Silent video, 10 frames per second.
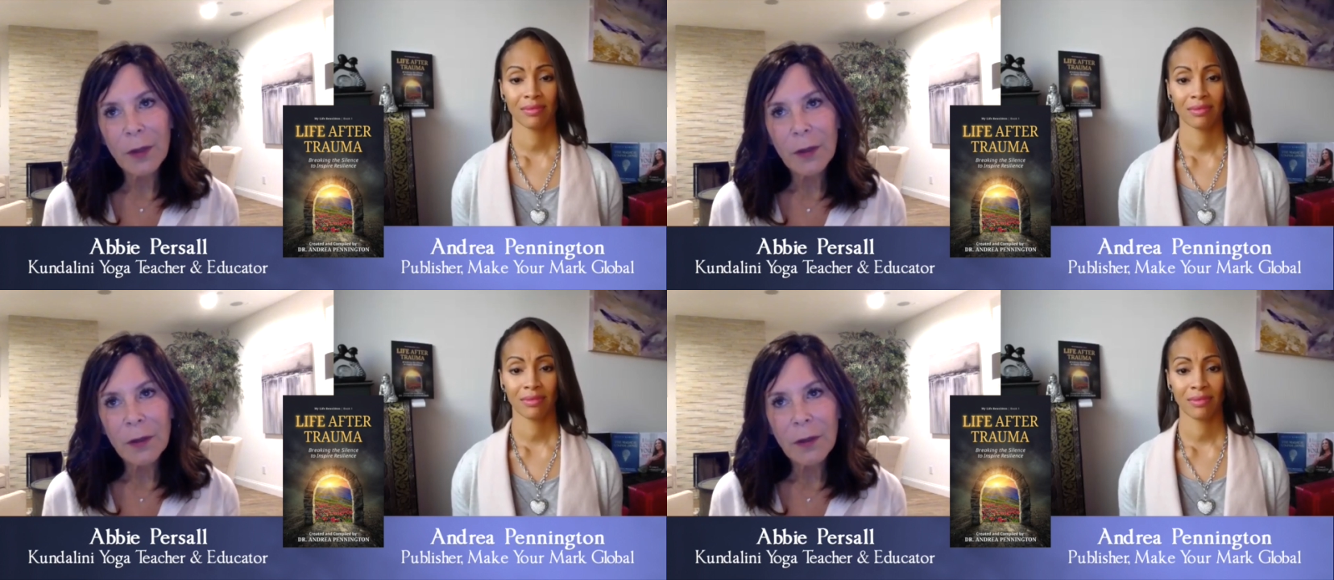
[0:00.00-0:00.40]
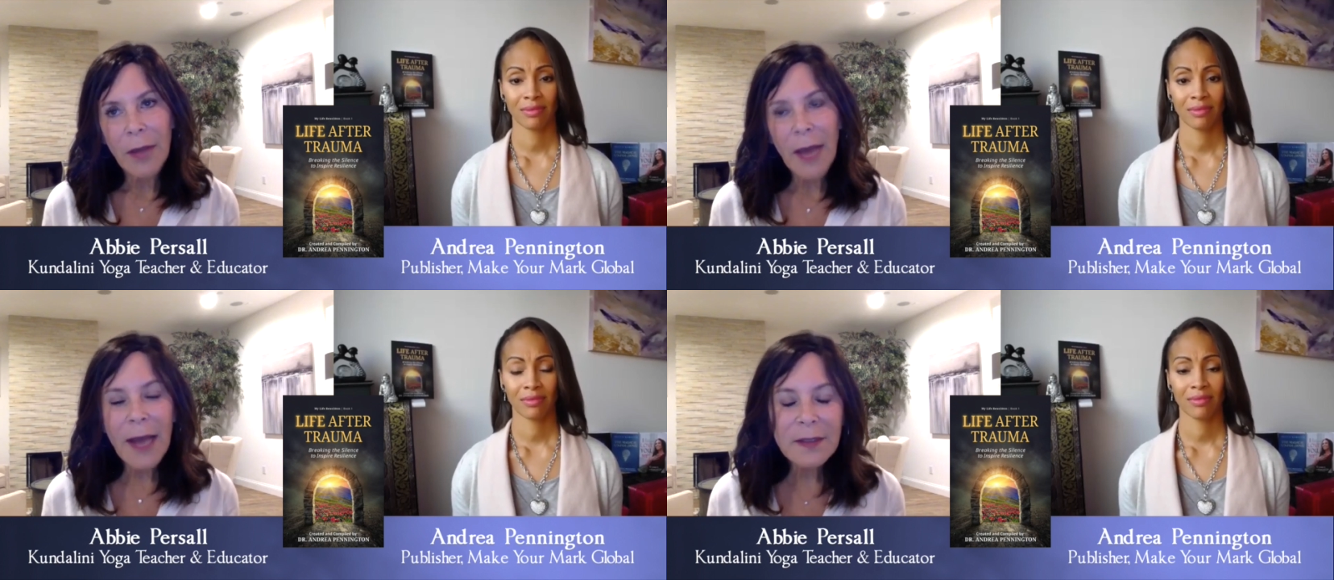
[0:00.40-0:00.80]

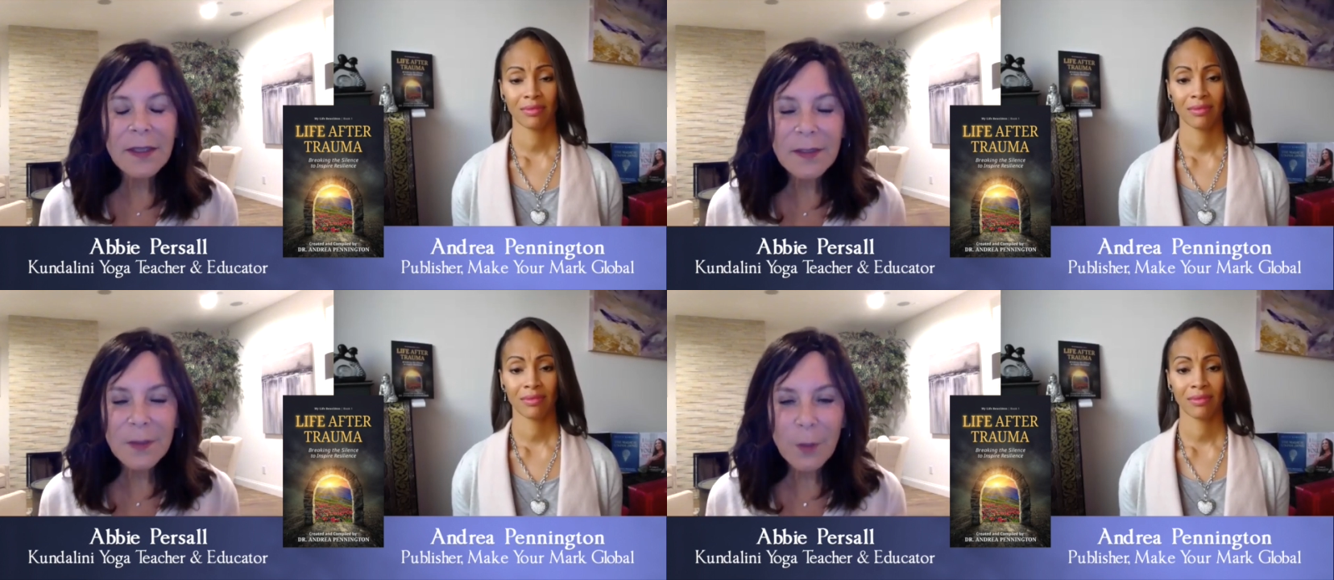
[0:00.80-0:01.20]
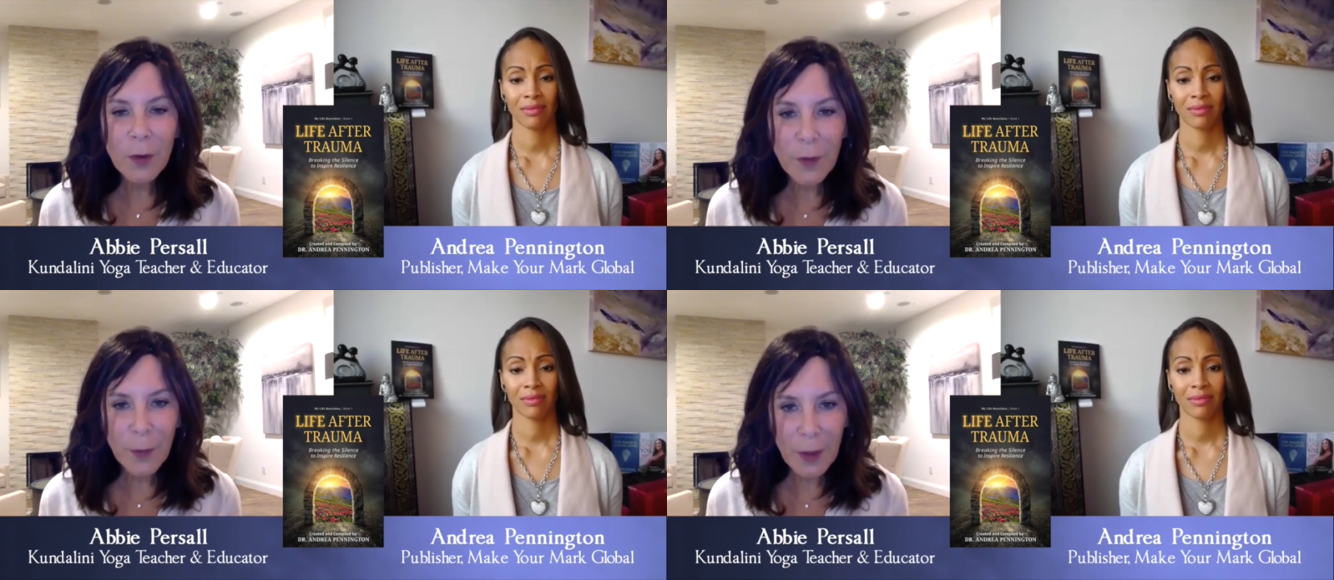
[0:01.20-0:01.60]
Speaker 1: access more of the
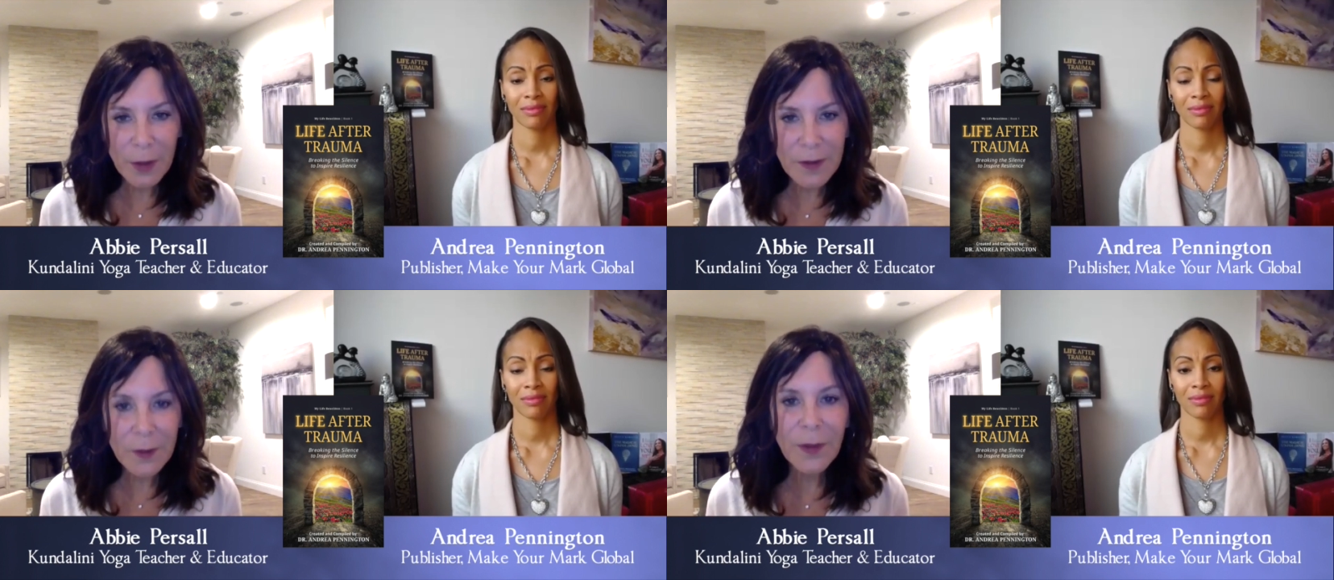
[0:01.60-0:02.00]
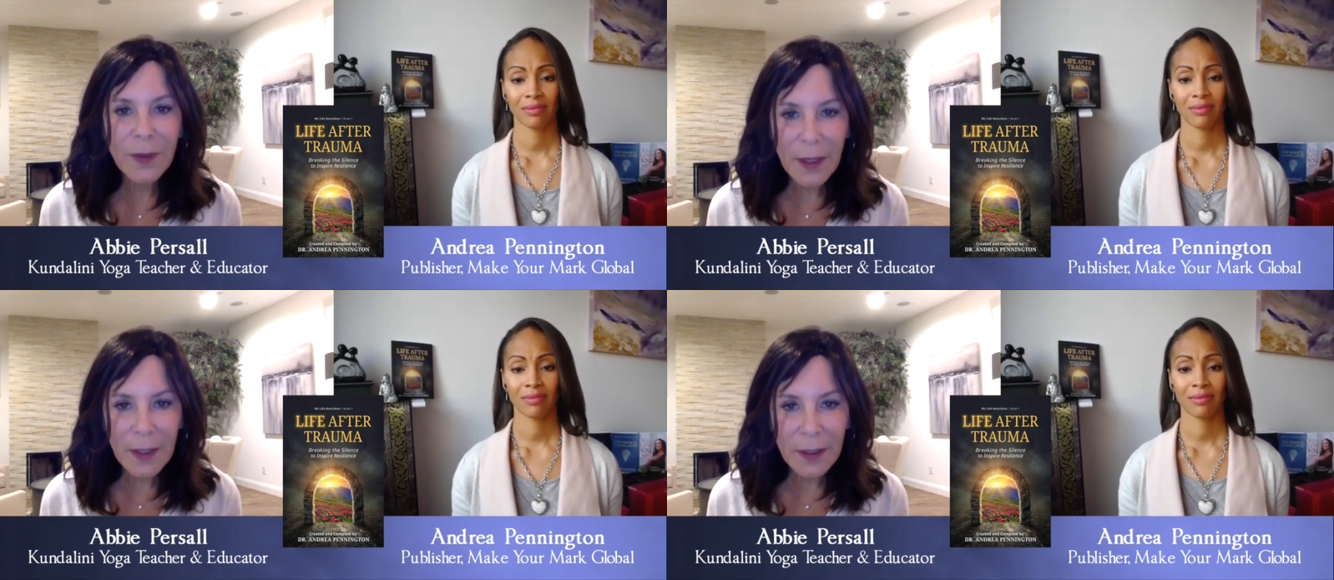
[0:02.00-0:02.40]

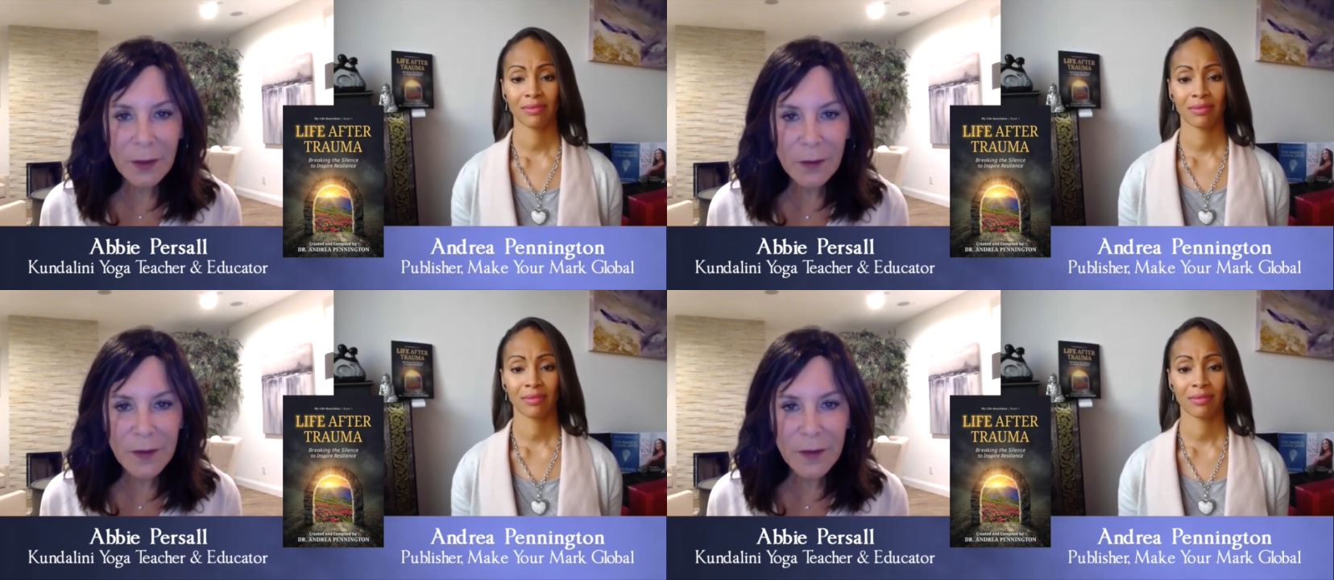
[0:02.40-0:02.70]
parasympathetic nervous